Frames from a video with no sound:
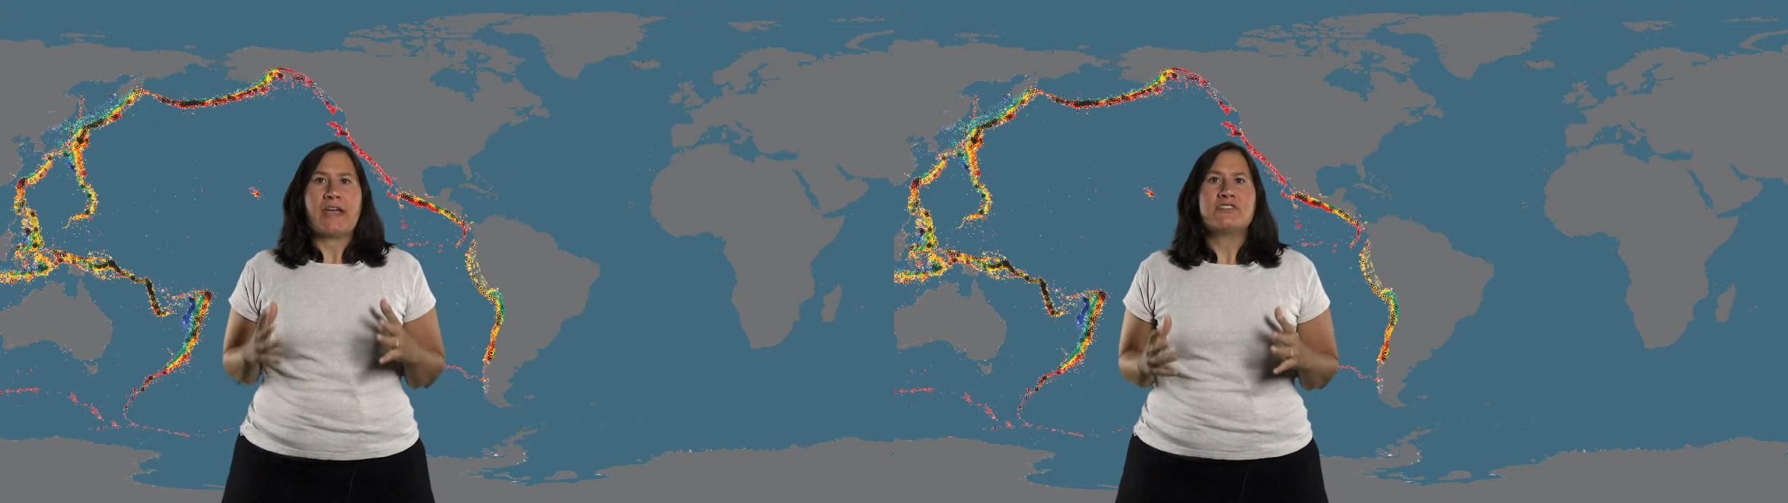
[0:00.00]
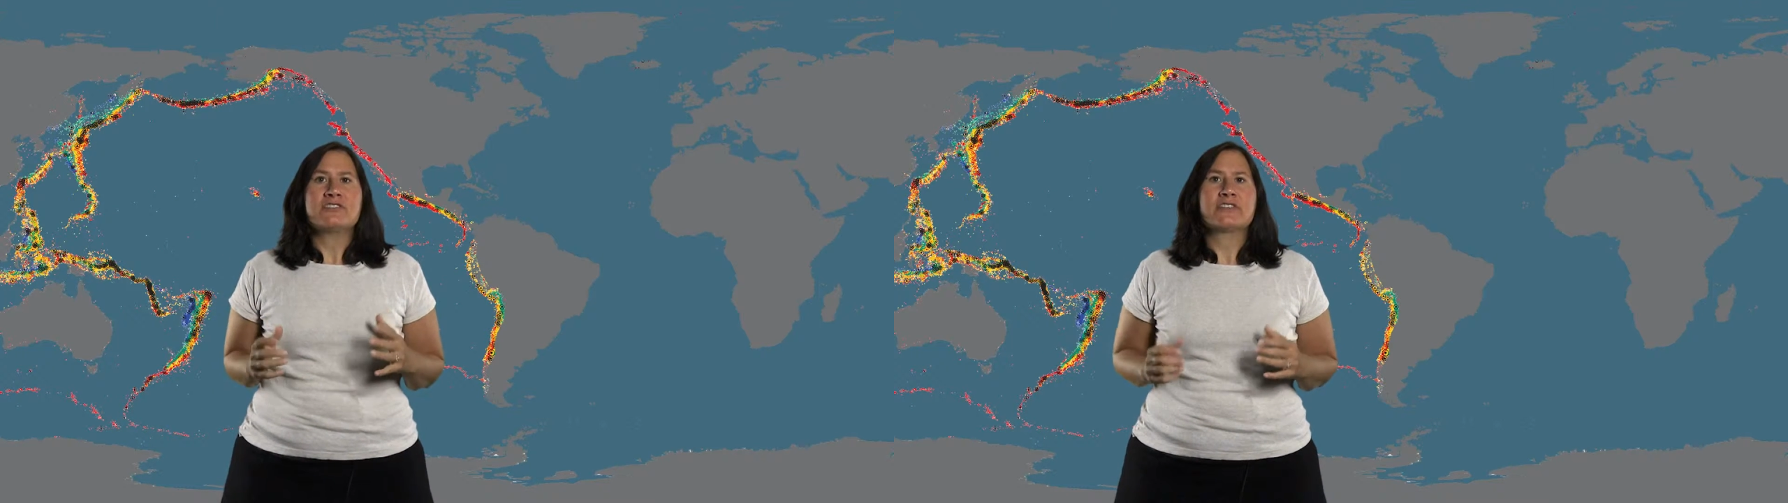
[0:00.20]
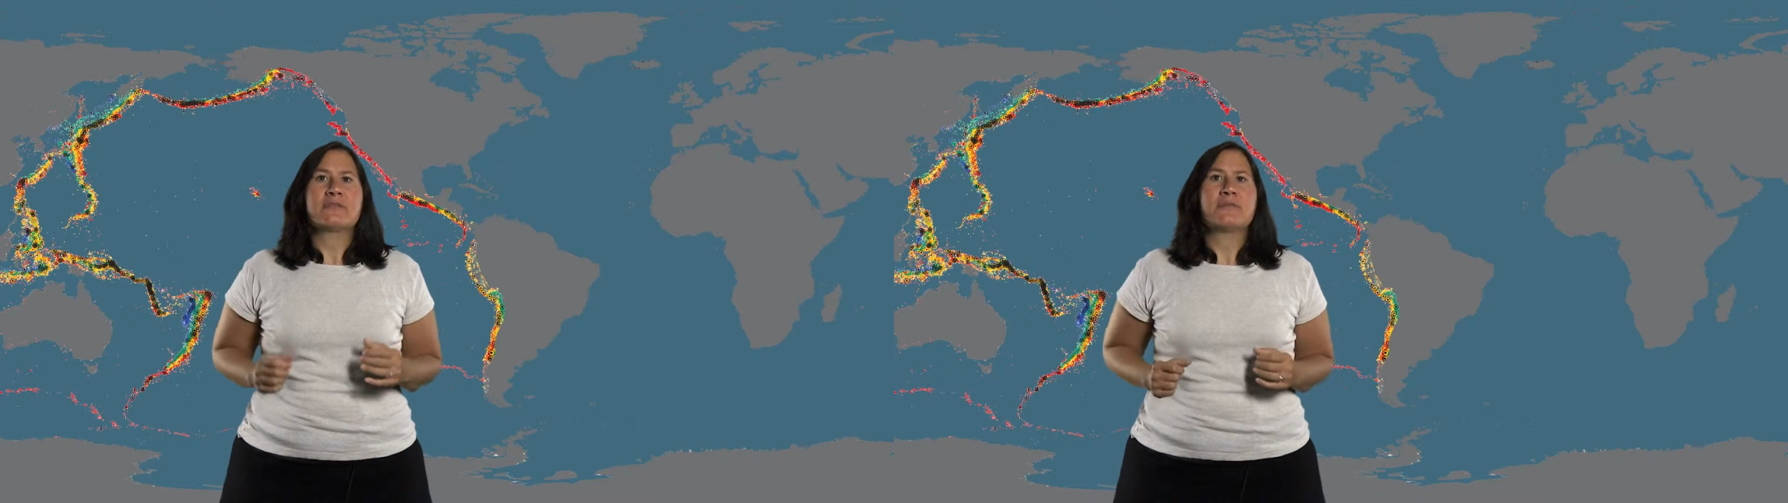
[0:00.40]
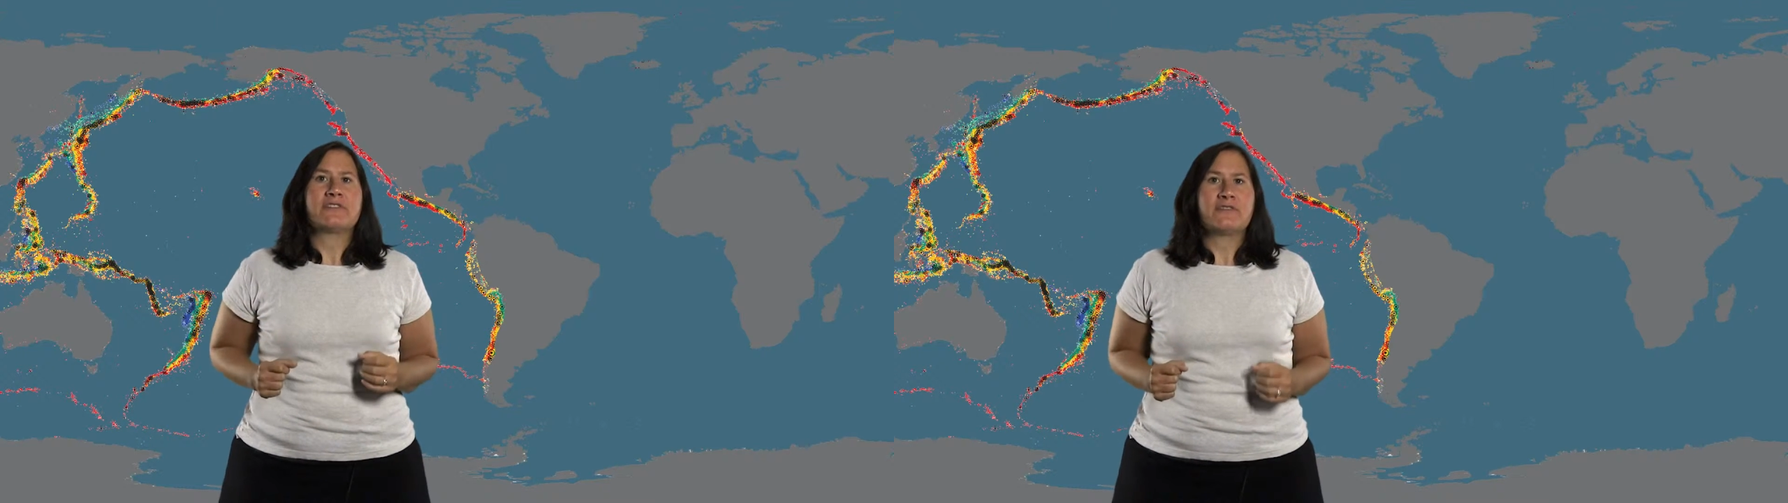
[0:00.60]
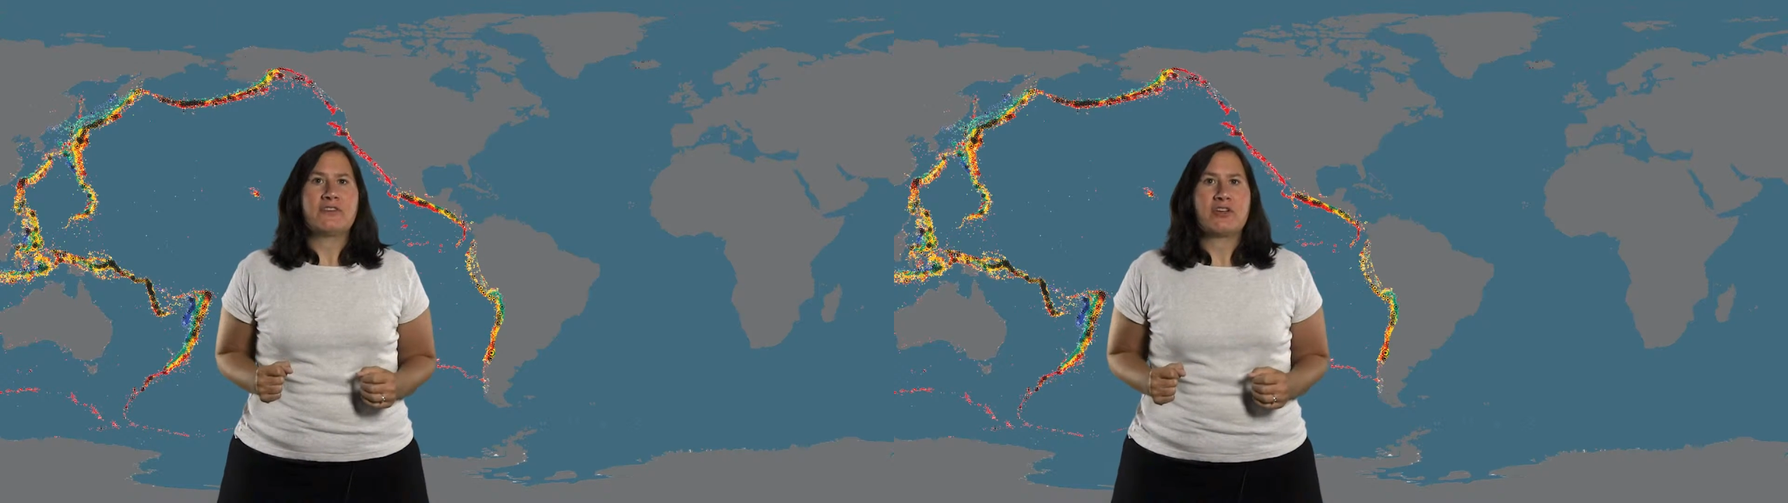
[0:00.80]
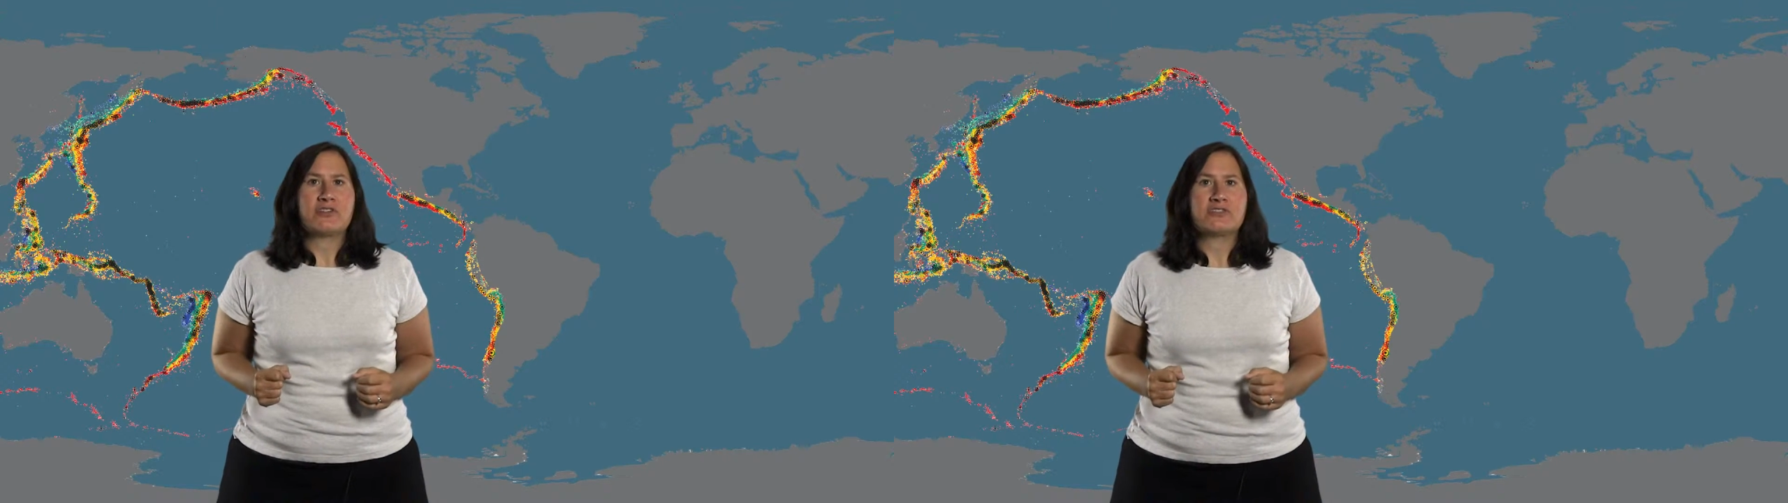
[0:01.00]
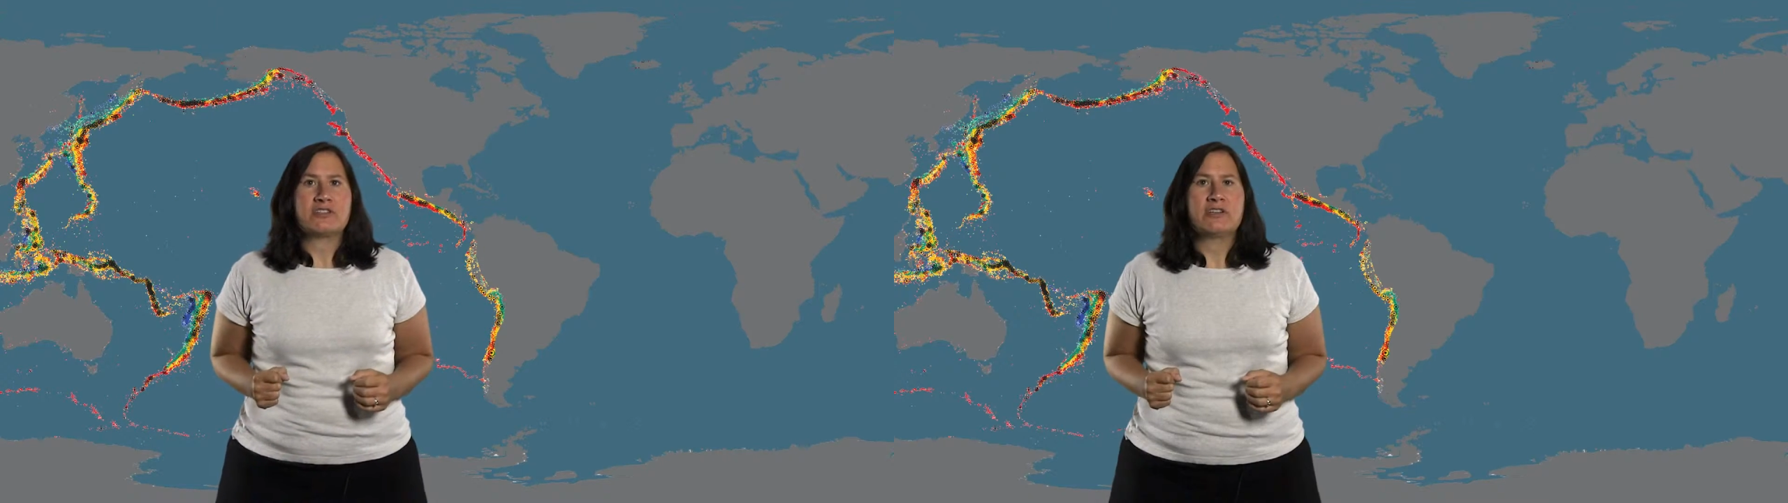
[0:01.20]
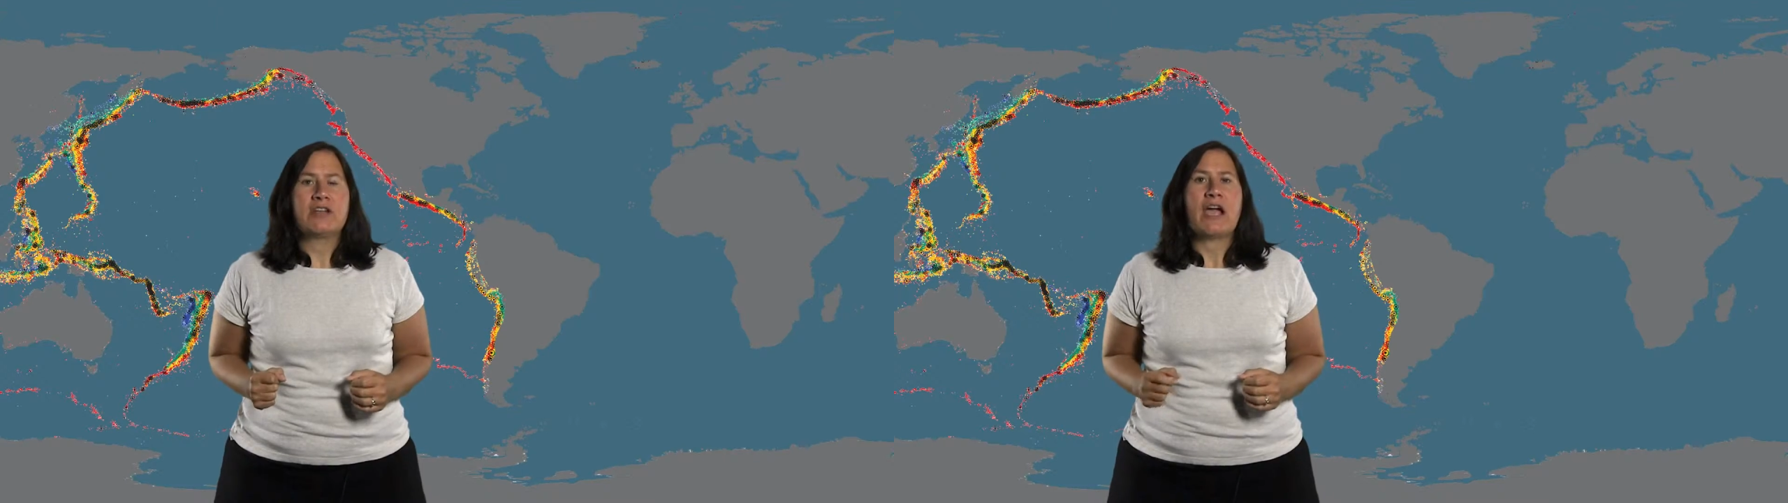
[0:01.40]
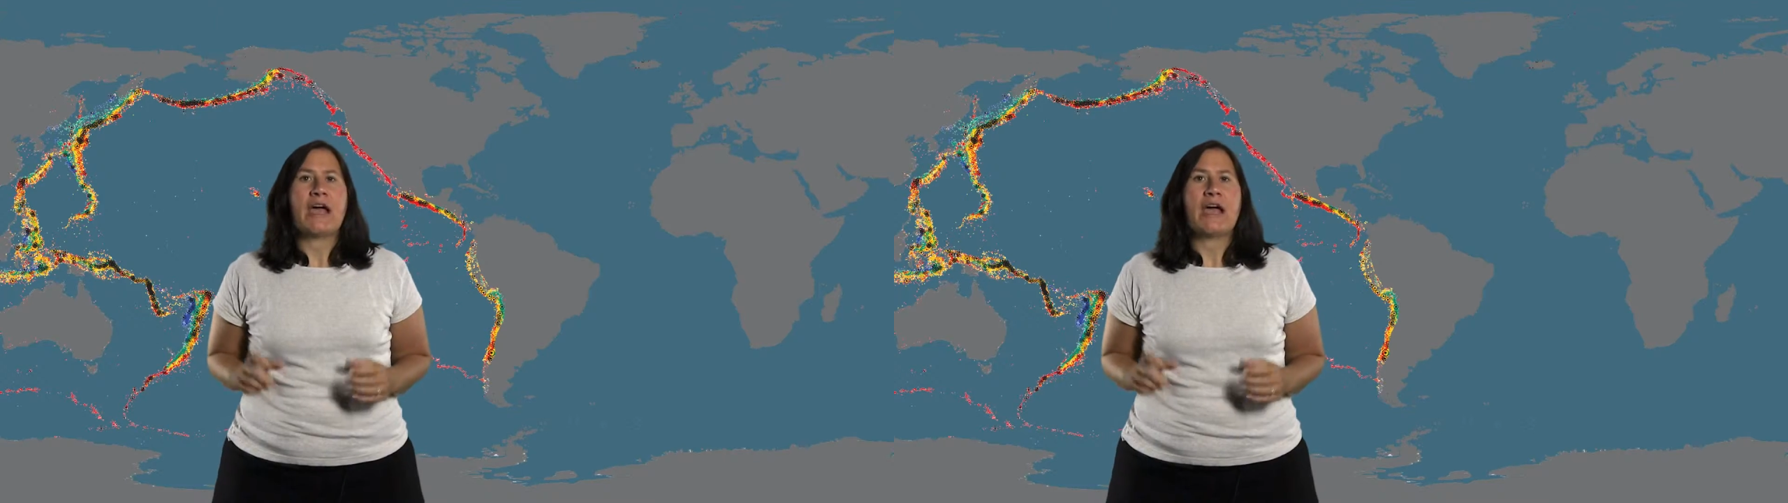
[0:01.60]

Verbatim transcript: edges of the Pacific Ocean